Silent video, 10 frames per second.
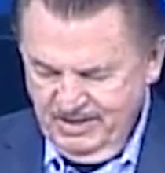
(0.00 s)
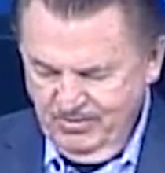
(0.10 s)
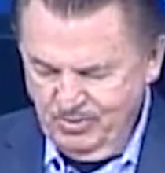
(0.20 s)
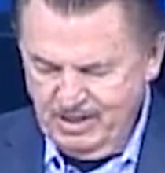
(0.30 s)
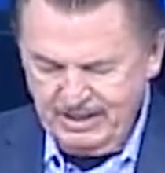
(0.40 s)

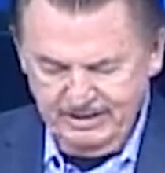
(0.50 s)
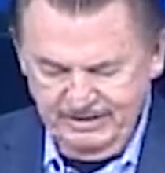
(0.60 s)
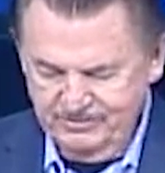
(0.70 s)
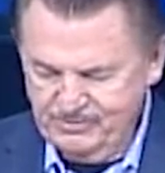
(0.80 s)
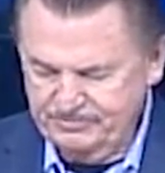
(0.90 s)
where I got
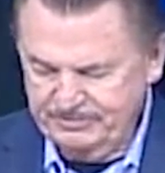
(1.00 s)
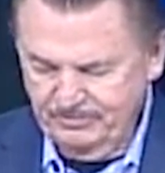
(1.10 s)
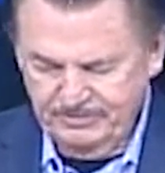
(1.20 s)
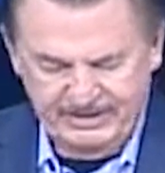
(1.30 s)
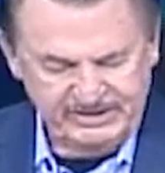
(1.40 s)
interrupted
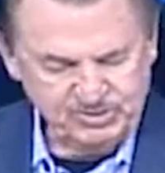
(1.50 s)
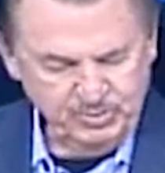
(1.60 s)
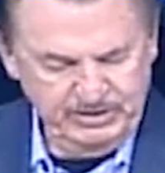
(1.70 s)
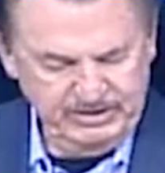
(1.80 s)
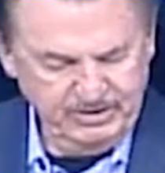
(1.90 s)
on last
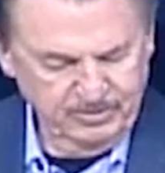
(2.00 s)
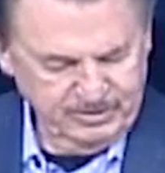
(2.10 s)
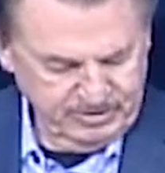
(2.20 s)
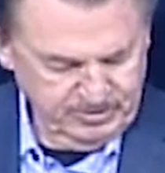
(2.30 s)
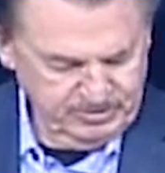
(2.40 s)
week, the
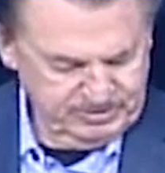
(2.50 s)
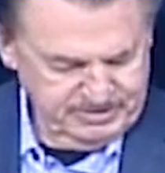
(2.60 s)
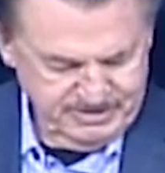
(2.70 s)
Holy Ghost.